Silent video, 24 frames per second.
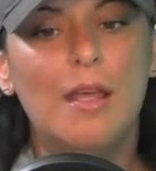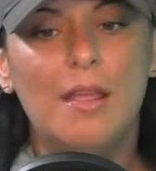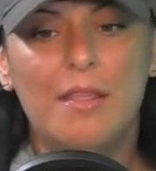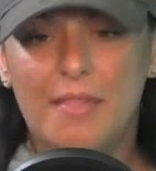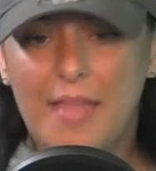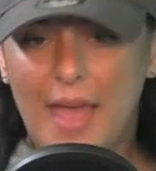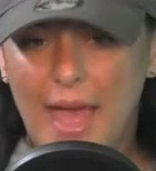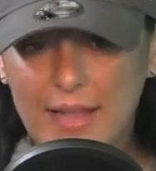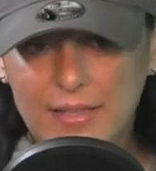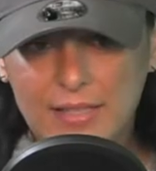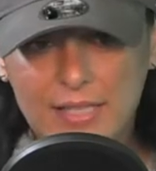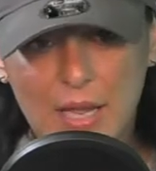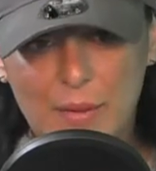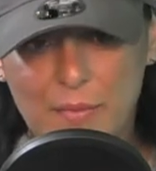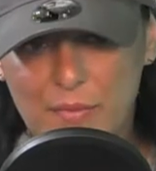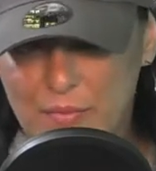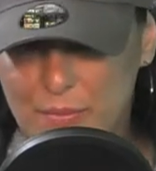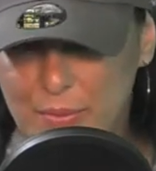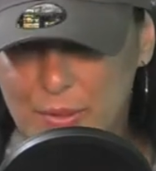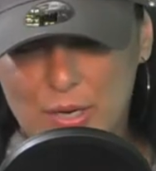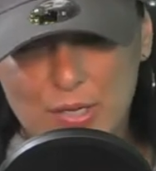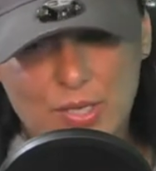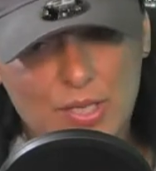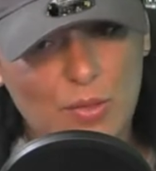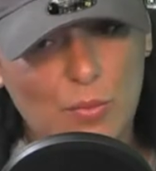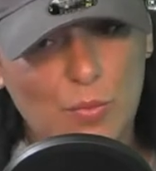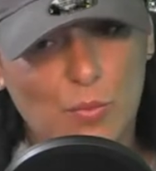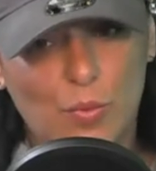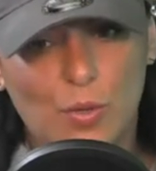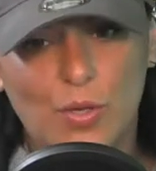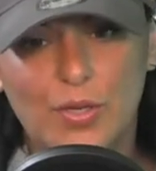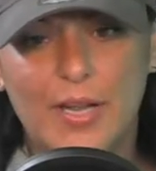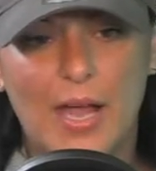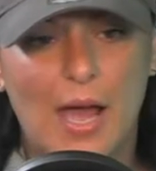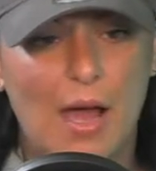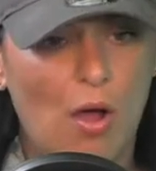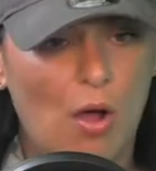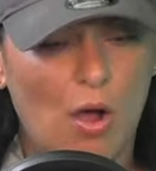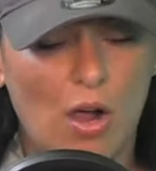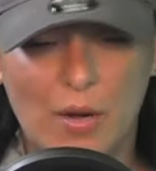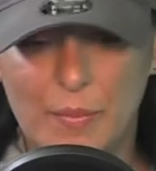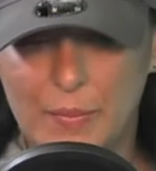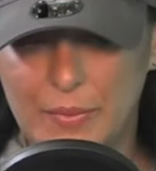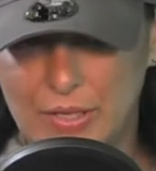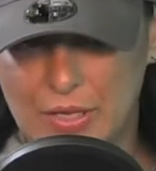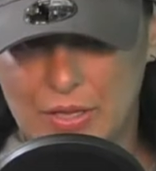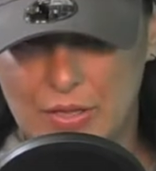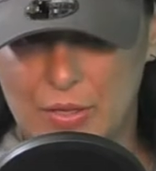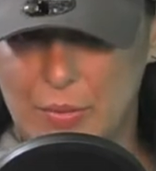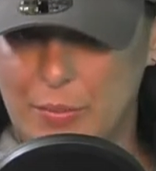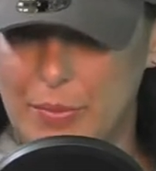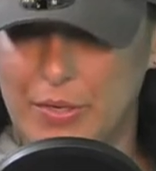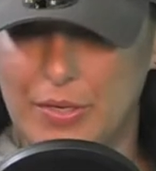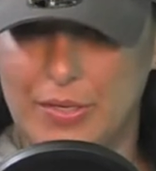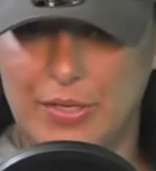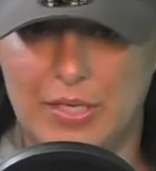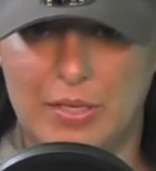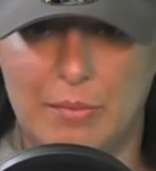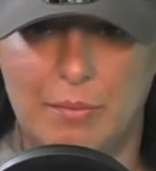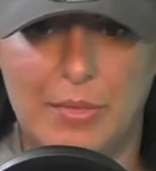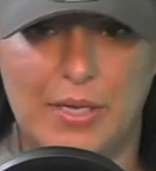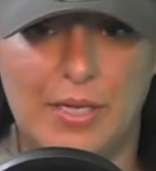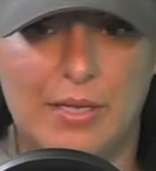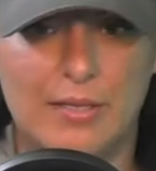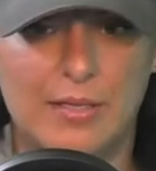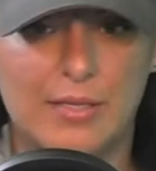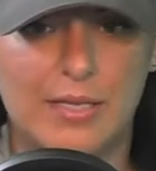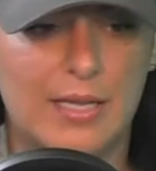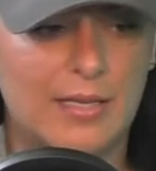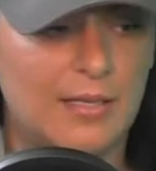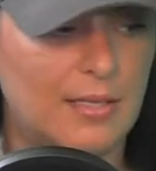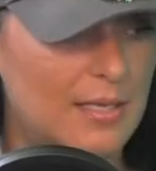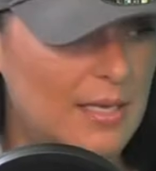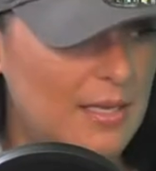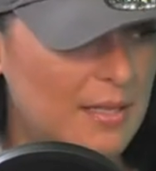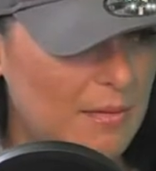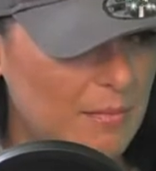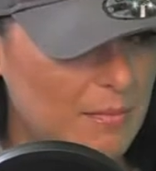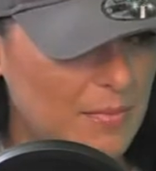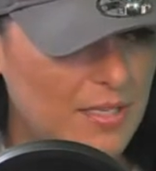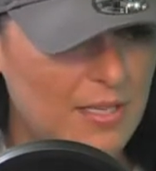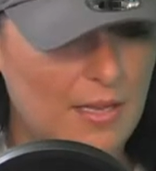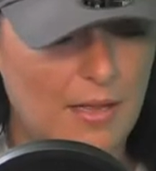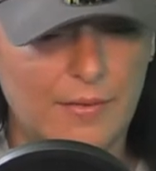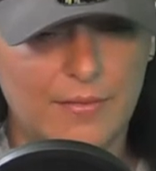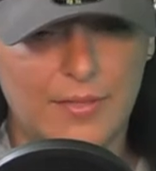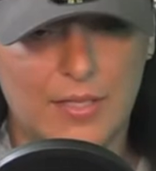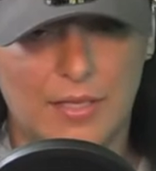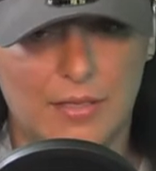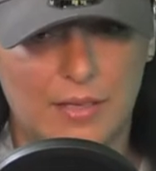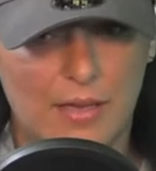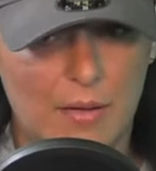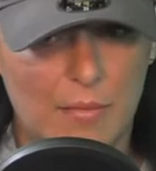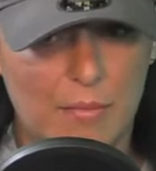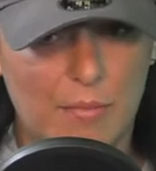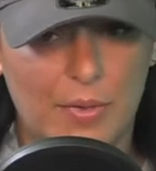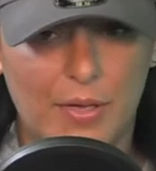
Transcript: that type of person will not harm another person because they see themselves in them.